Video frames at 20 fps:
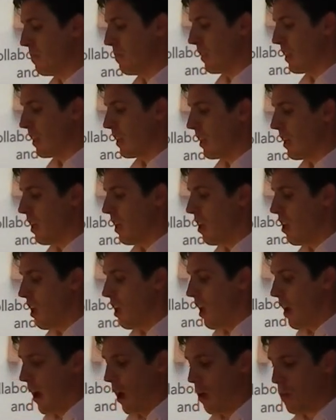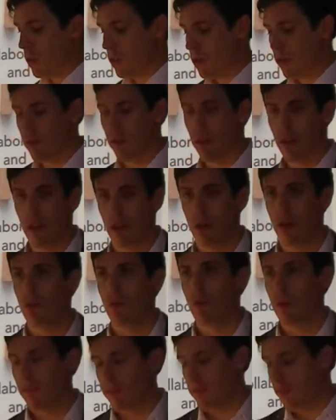I want to conclude with
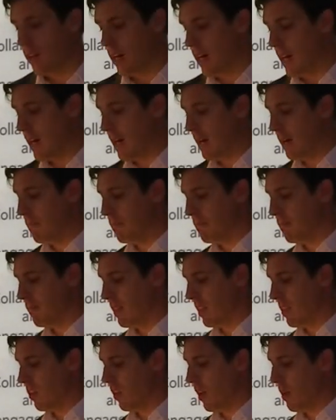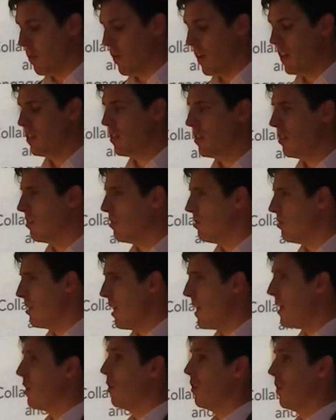um, that collaboration on stakeholder input
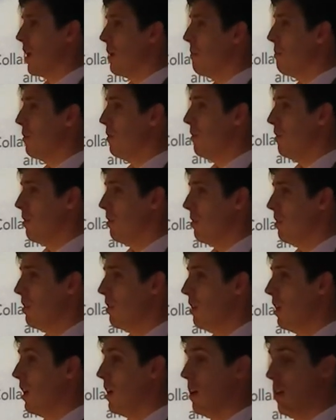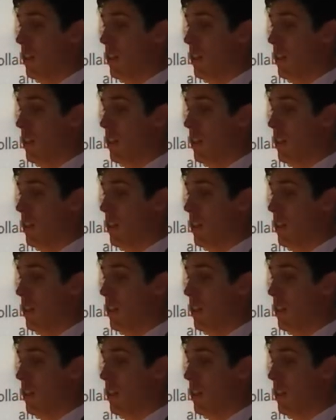uh, is essential